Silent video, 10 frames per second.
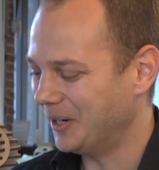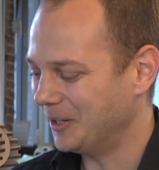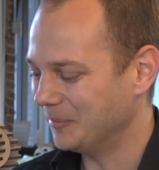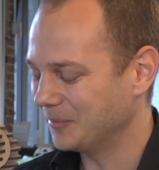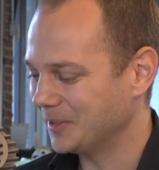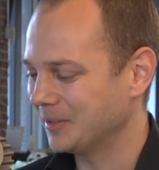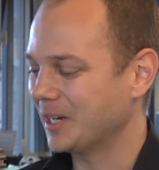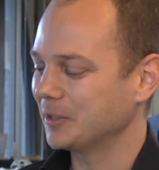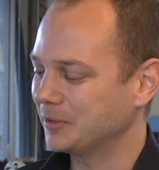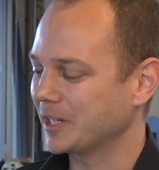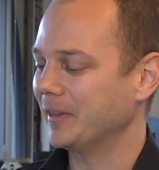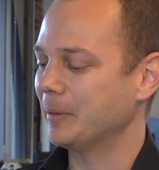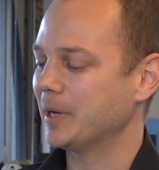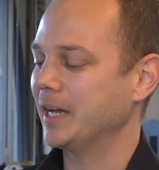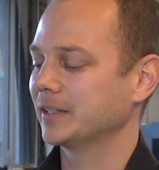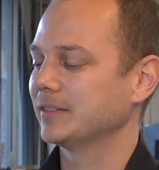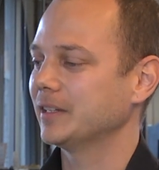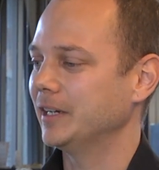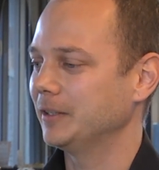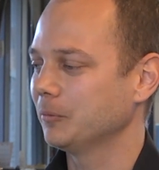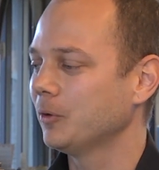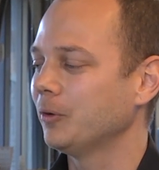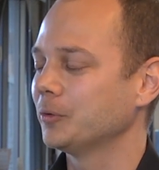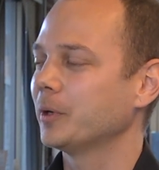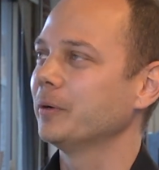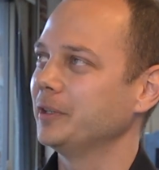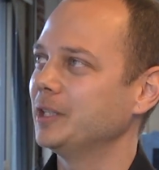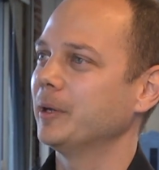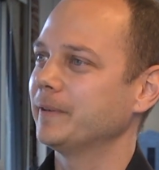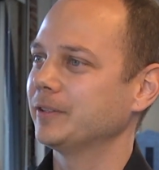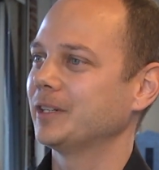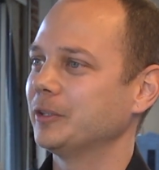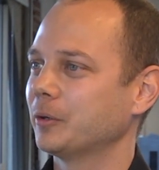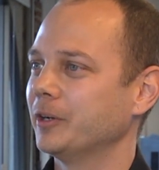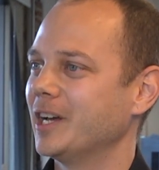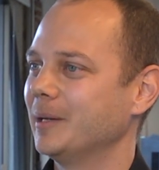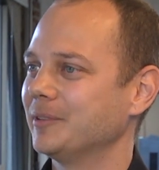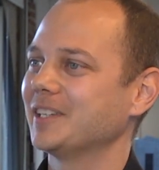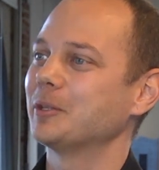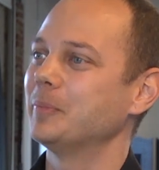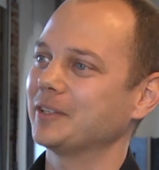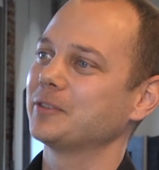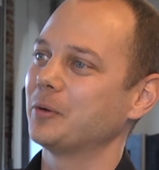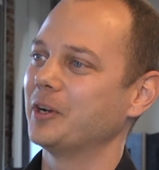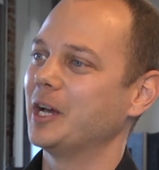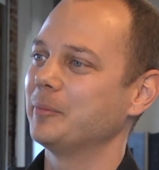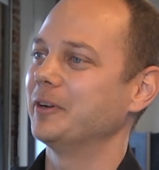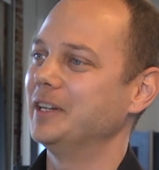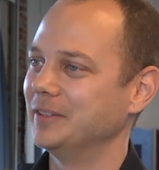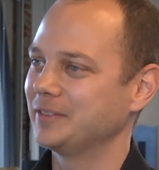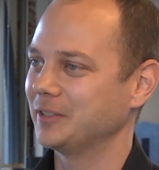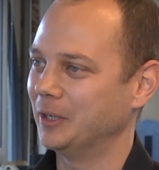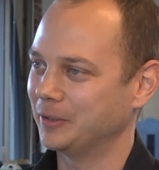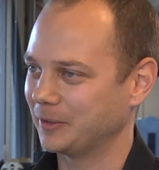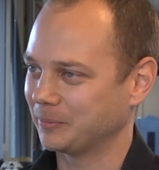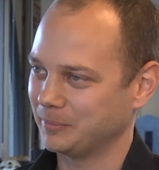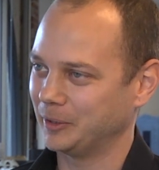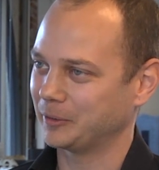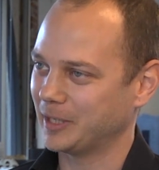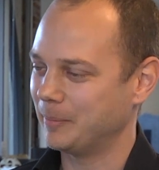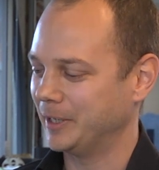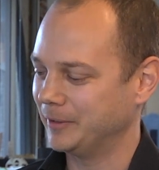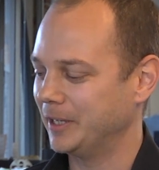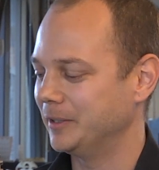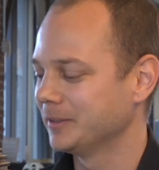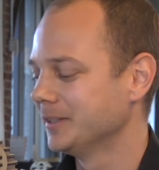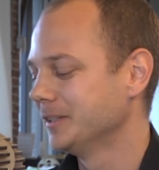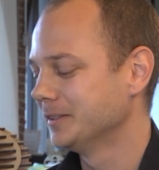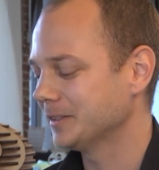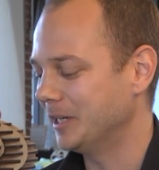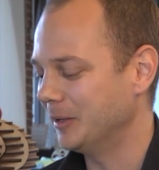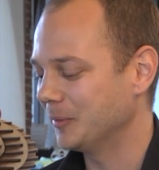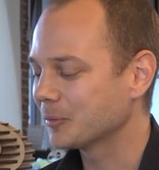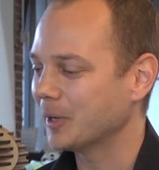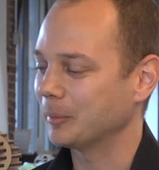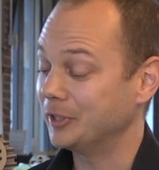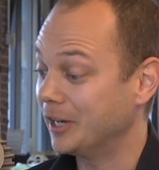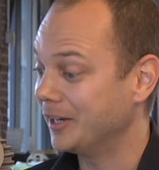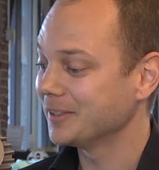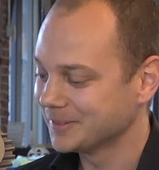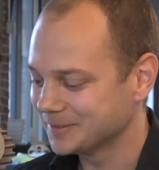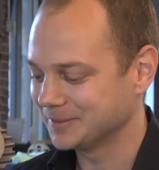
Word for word: um, is how do you scale that back and say well do i really need my face on a doorknob is that the best doorknob there is you know to be able to grab my head um, it's probably not